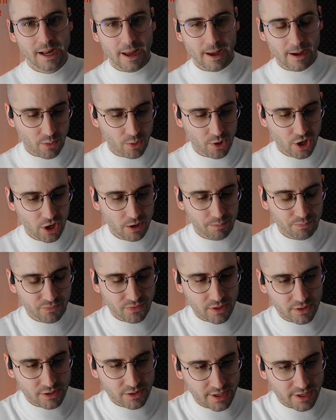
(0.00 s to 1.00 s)
I want to
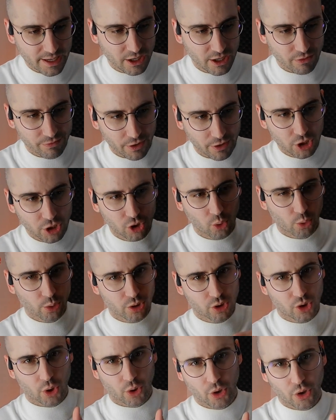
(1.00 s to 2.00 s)
take a very
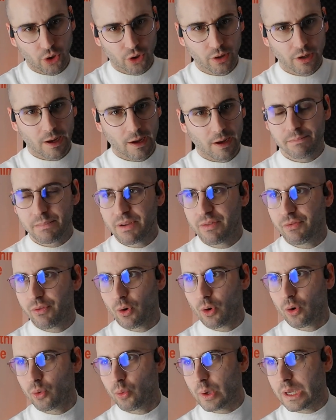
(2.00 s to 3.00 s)
short turn
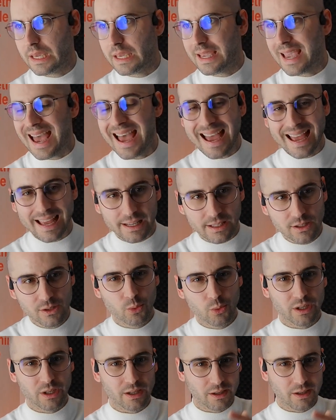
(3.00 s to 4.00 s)
before we end.
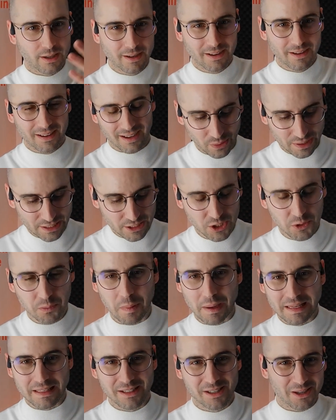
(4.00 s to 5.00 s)
We already
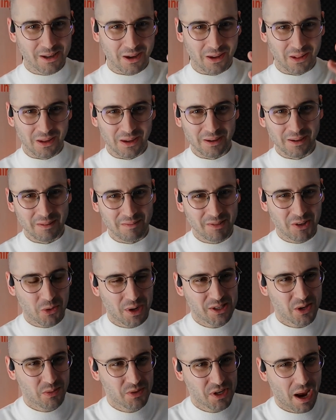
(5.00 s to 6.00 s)
spent
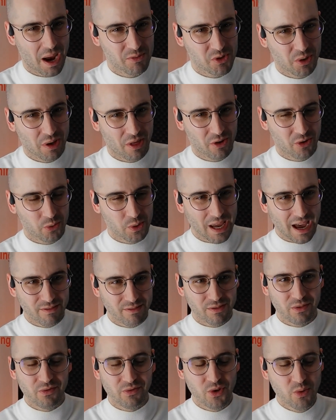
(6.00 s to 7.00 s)
quite some time together. We
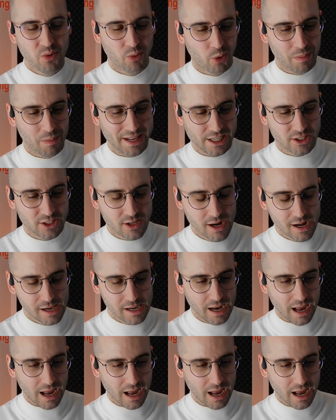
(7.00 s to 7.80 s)
have a few more minutes.